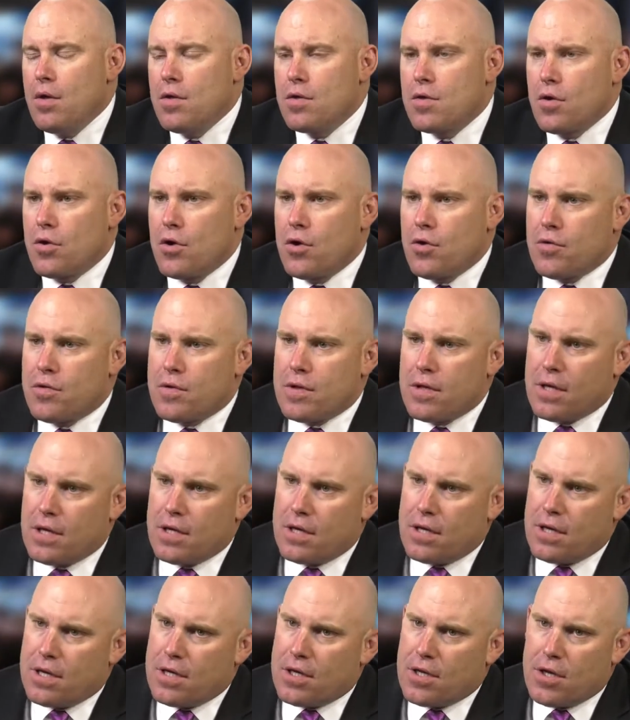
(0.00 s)
So you're
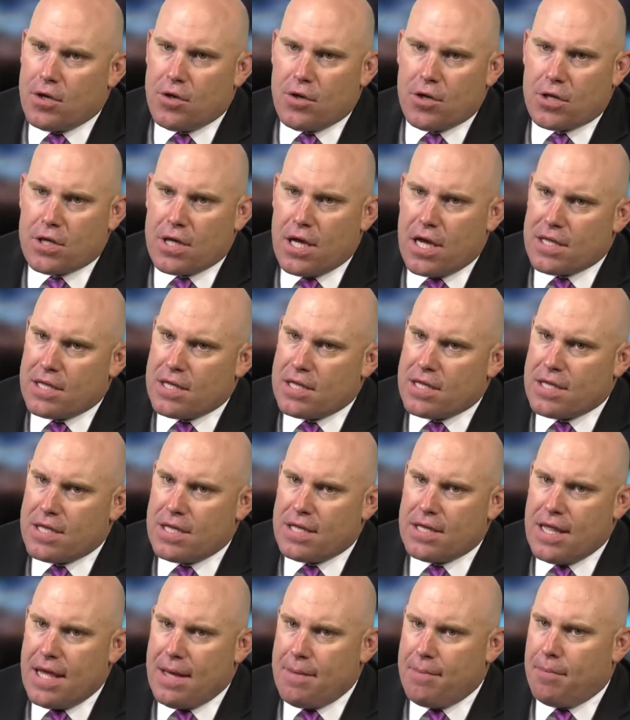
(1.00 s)
just constantly
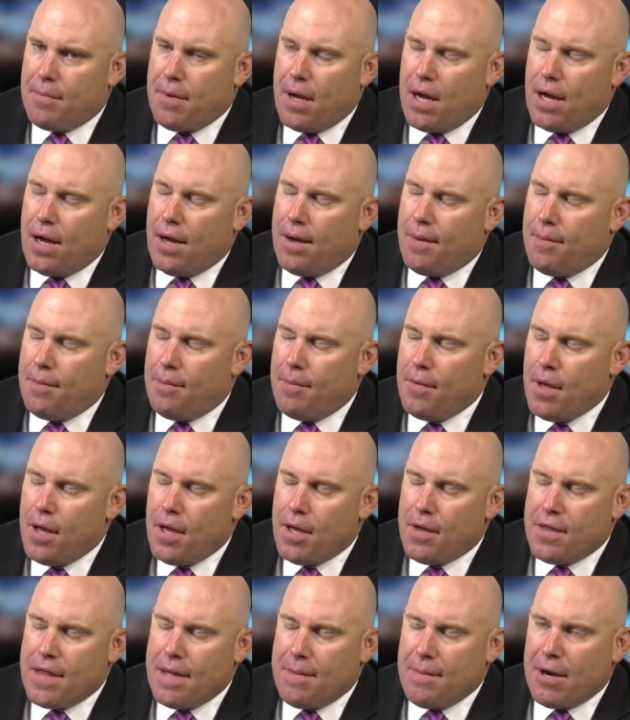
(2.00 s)
seeing
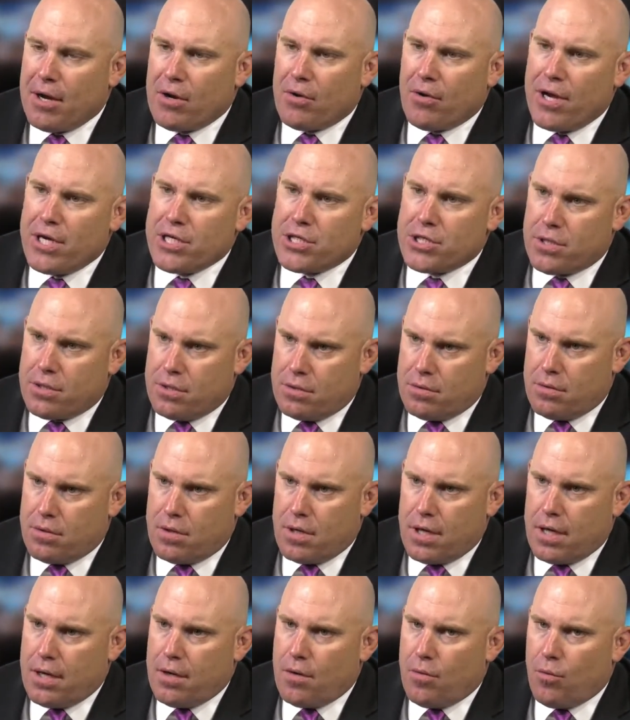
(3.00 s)
that migration,
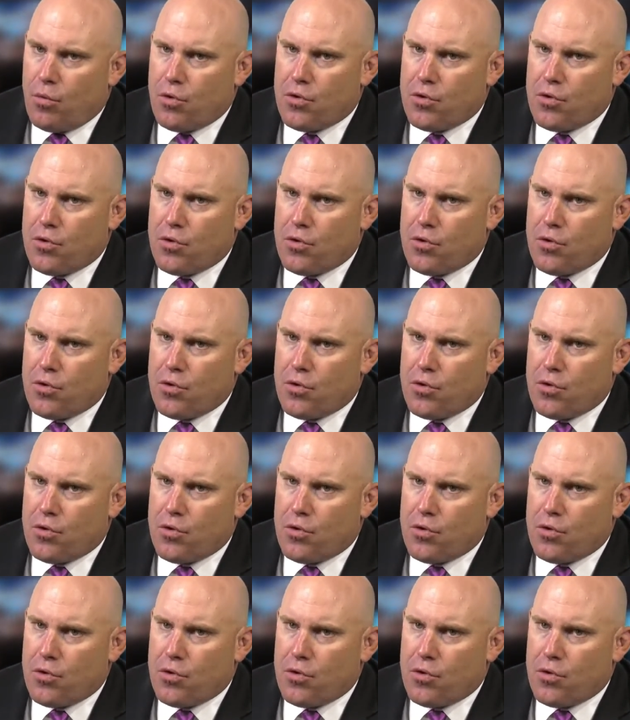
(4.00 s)
right?